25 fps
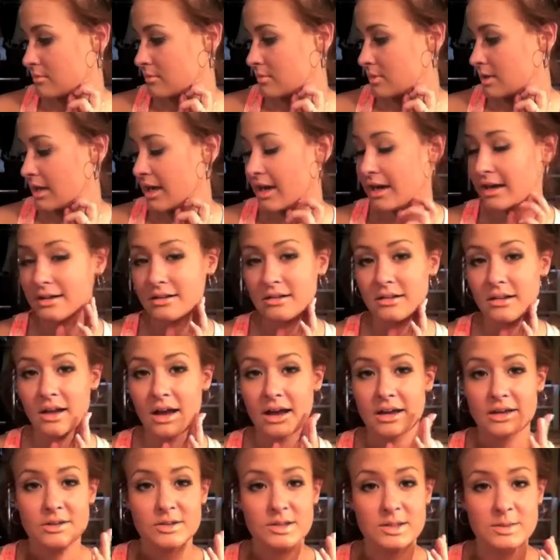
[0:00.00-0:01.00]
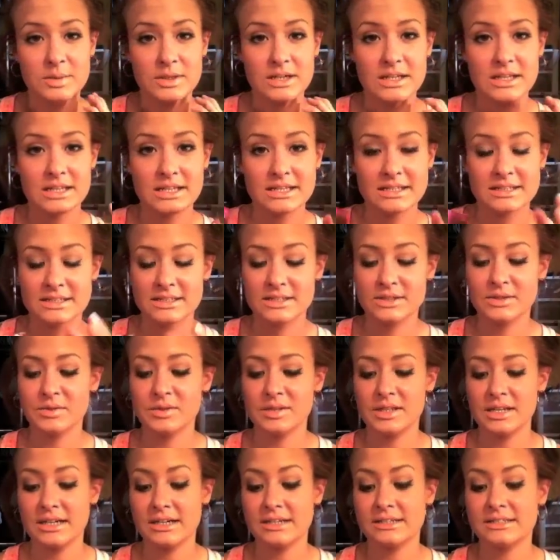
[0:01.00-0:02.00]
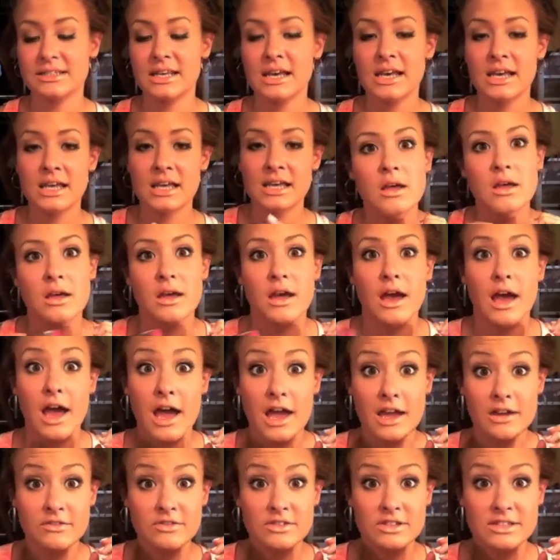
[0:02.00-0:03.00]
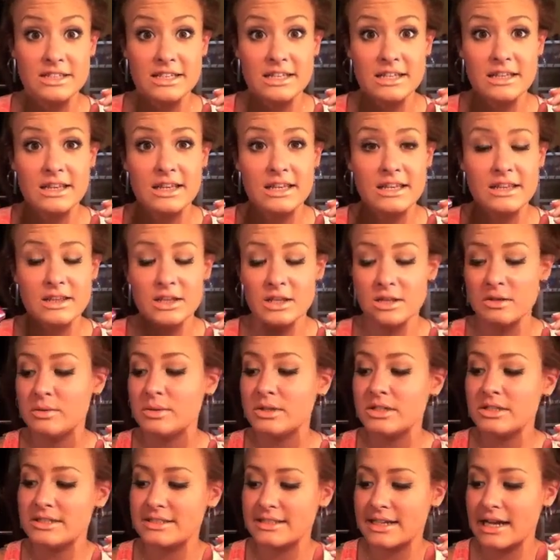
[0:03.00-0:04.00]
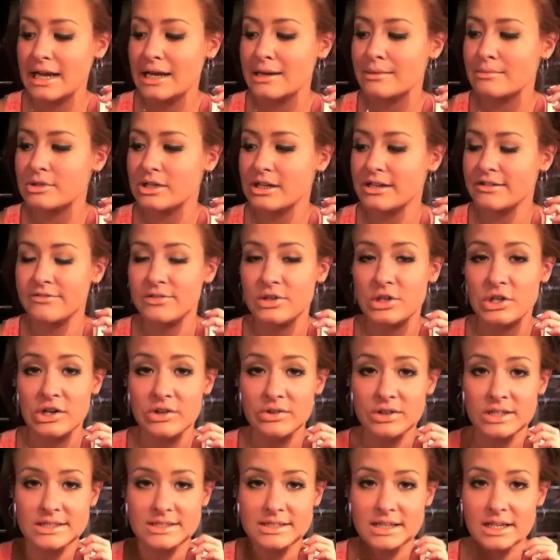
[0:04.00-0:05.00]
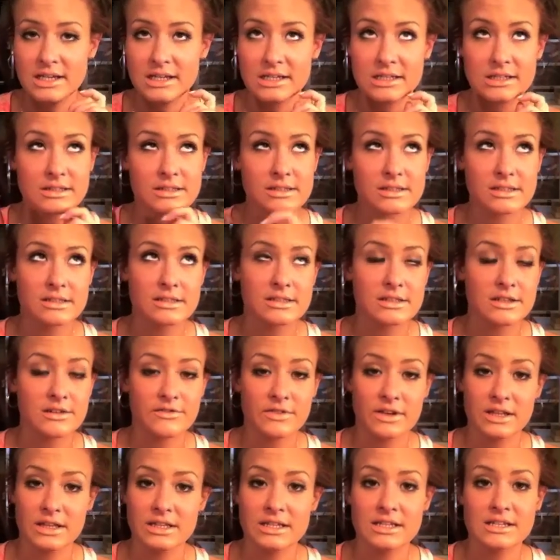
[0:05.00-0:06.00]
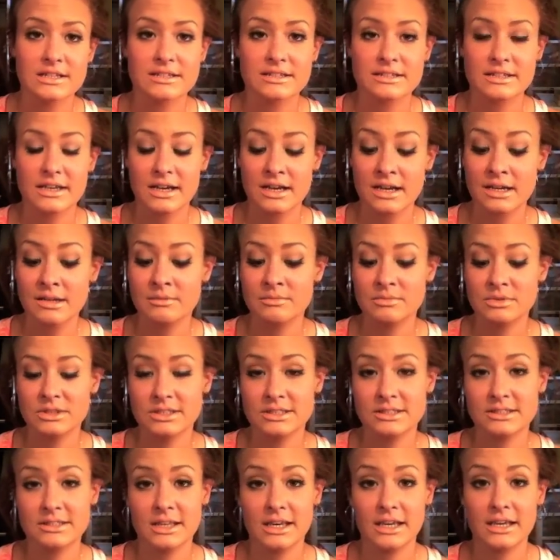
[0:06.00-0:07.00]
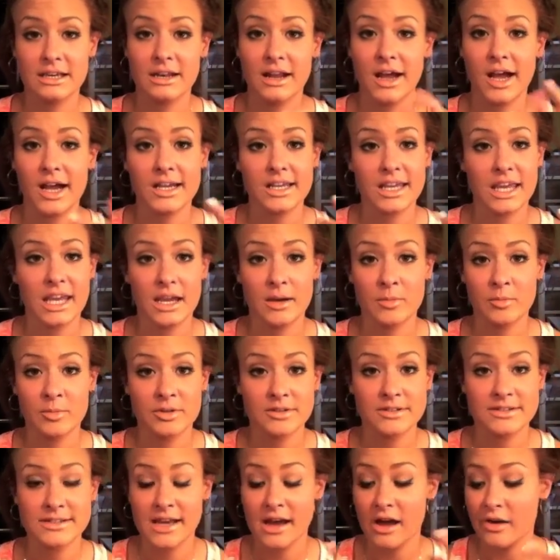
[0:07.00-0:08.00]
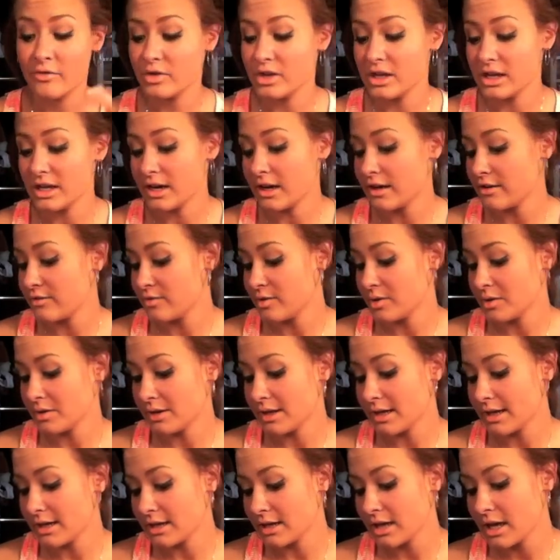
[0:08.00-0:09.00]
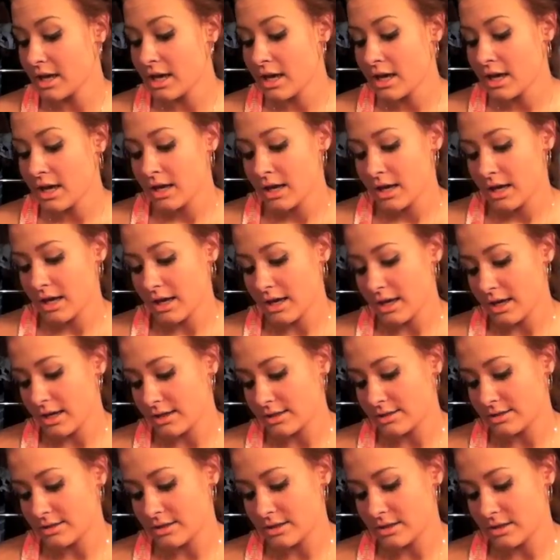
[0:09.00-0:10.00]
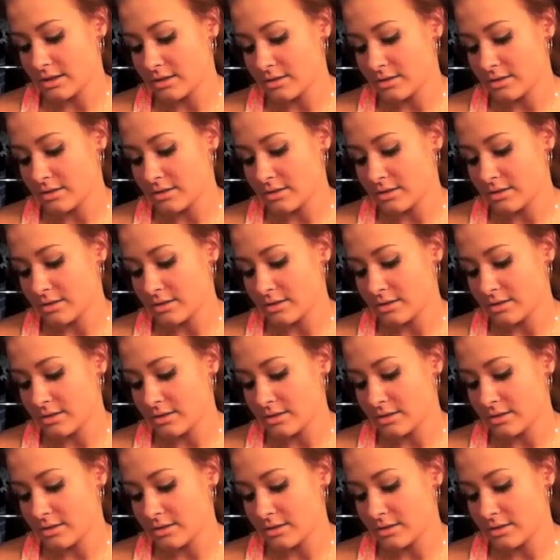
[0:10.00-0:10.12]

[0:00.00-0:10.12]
yeah, I use one of these two things. I just had like the worst time trying to figure out the settings and stuff on this. I'm just like not camera savvy, I feel like, and